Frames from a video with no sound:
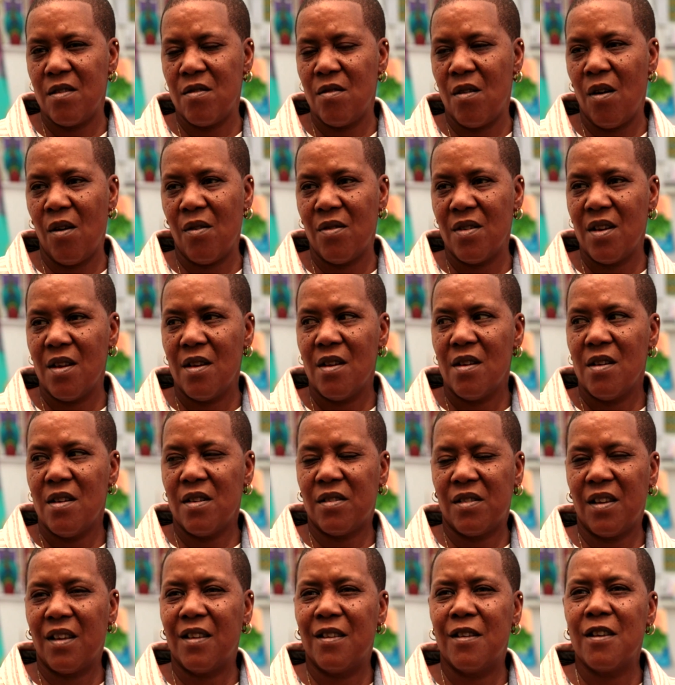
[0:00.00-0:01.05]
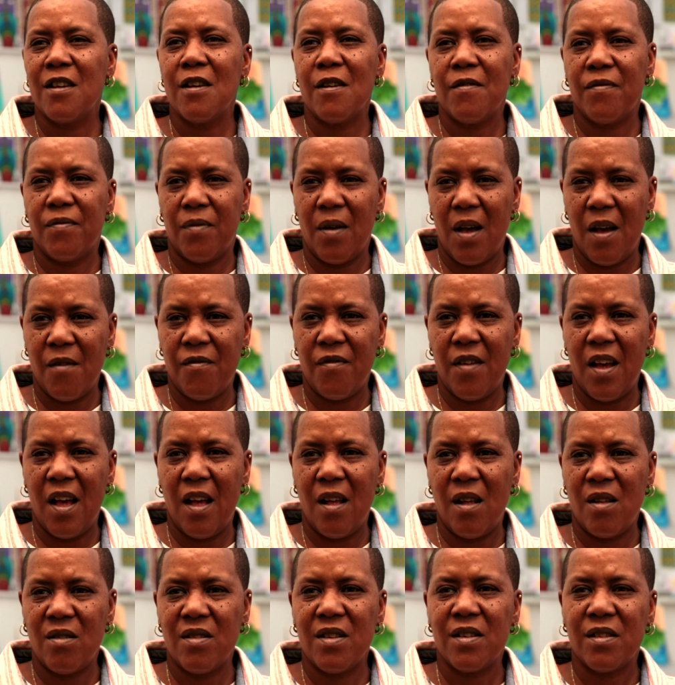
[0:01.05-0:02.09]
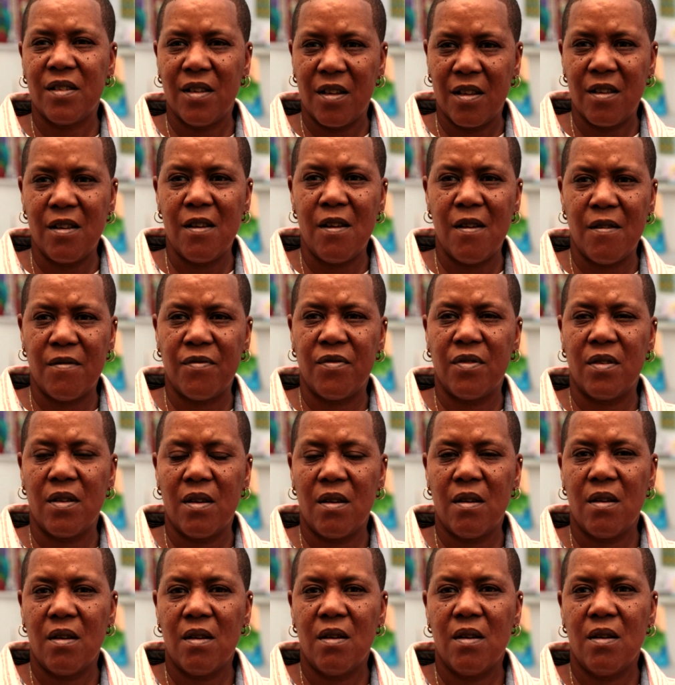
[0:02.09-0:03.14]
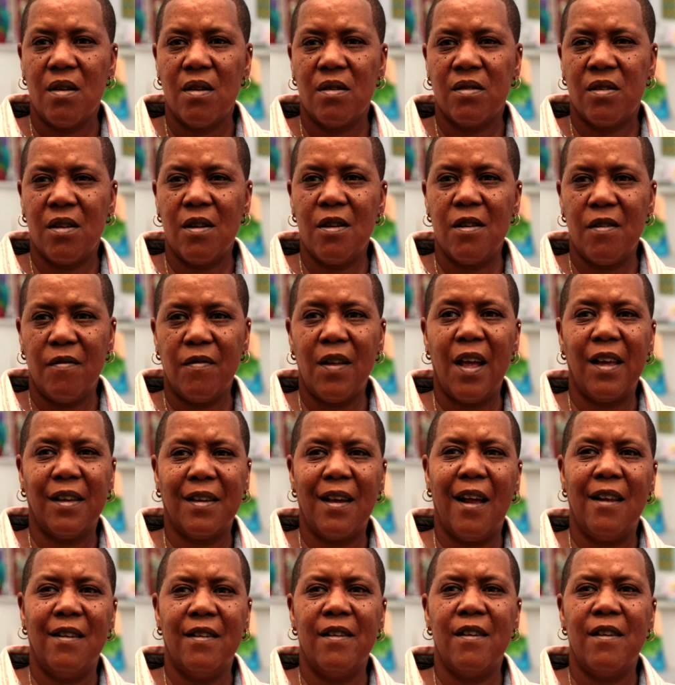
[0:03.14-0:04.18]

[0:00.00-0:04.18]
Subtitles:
You know, it's a gift I found. It's a gift to live like I